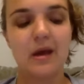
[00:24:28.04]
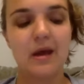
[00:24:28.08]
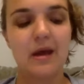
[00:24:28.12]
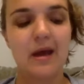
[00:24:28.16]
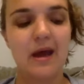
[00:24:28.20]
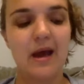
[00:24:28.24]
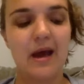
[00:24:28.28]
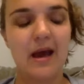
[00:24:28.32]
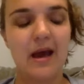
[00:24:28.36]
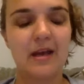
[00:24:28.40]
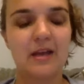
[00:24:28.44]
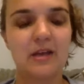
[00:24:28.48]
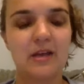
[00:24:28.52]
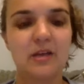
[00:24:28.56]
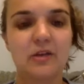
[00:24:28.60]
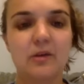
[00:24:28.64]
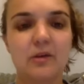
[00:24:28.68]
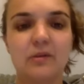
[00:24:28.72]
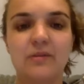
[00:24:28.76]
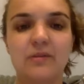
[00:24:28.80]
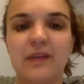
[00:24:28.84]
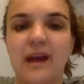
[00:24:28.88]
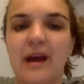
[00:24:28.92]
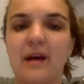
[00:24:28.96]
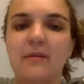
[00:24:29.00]

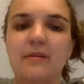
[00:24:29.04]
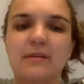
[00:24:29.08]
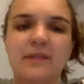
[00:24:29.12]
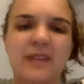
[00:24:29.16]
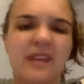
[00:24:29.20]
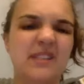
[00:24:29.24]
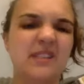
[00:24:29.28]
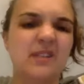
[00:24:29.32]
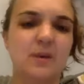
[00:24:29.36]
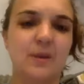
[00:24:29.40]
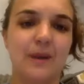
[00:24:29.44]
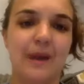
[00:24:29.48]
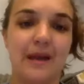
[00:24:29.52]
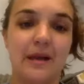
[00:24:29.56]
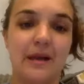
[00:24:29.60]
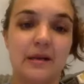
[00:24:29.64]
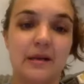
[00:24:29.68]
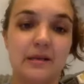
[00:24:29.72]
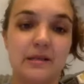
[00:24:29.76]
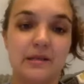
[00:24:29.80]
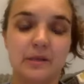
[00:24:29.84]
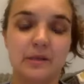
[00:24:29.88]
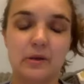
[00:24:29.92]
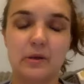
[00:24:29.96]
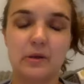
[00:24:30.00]
that's
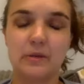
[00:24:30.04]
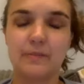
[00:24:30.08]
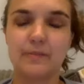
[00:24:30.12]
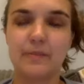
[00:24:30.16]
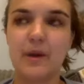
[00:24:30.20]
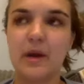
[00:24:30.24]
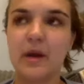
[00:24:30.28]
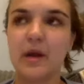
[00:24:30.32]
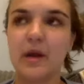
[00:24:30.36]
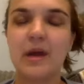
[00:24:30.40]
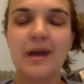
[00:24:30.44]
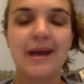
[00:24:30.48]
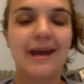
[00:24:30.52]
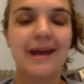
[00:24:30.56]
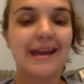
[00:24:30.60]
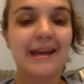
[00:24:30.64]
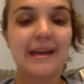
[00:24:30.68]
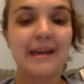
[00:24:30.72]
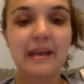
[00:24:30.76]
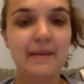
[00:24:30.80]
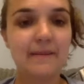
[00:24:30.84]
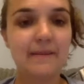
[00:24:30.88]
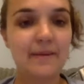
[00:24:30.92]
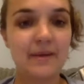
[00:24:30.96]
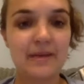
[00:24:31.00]
gratitude. But it
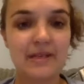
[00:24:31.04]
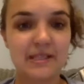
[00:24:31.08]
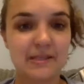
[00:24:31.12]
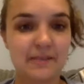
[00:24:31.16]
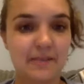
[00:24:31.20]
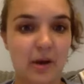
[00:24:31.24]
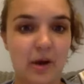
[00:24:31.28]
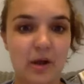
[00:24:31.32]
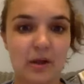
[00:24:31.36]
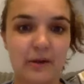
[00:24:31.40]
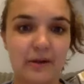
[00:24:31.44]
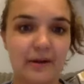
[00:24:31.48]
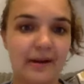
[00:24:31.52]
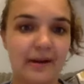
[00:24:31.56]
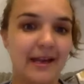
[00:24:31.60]
can be smaller.